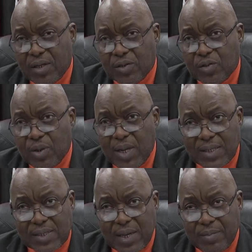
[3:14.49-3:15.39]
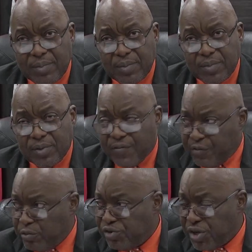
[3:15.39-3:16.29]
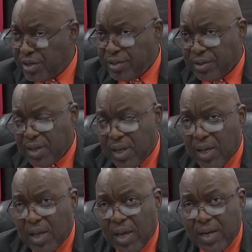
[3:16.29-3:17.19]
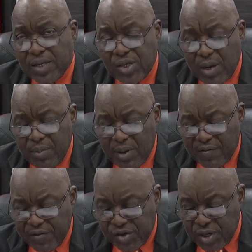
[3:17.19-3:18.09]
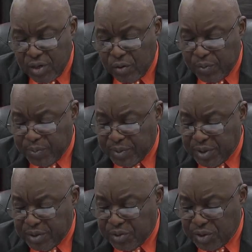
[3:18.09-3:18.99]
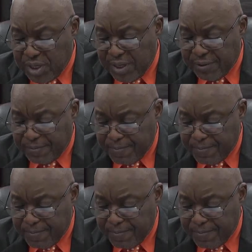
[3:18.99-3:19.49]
So it has come to fruition and it shall be officially opened today.